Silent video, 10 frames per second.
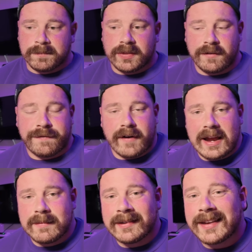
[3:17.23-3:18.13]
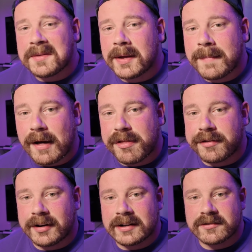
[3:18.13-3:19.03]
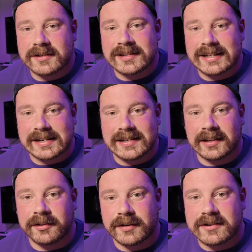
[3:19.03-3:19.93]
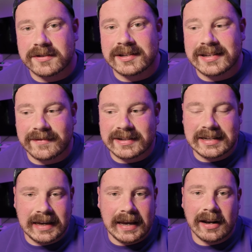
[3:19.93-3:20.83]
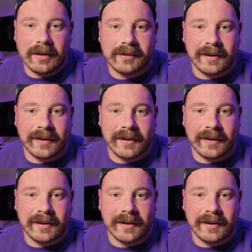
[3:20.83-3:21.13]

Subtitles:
the frame is going to be about 360 to 370 kilos.